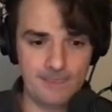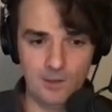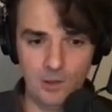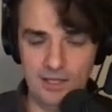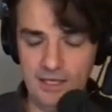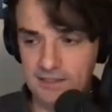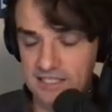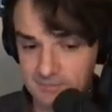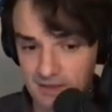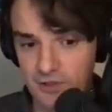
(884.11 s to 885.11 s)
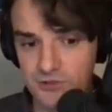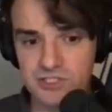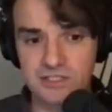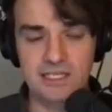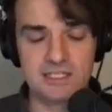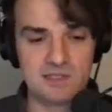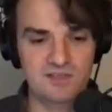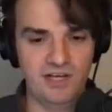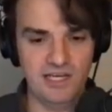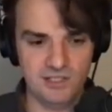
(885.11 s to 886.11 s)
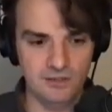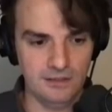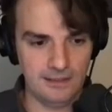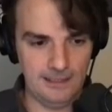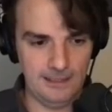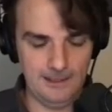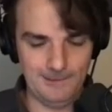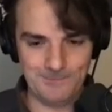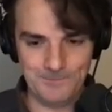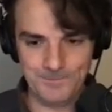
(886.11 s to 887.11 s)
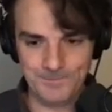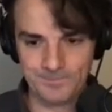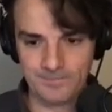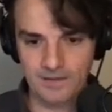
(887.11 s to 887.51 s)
in all the test methods in the specification. Um,